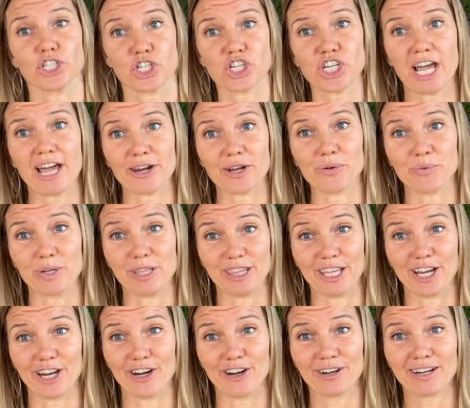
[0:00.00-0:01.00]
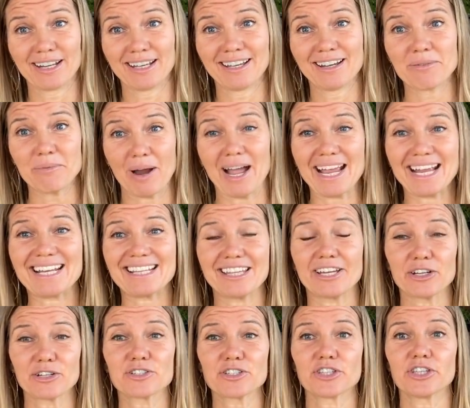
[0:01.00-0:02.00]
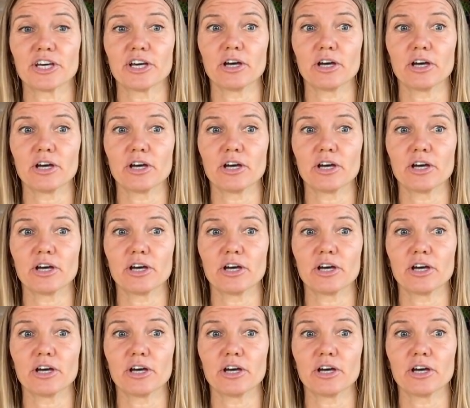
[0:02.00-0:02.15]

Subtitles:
shadow in there, right? There's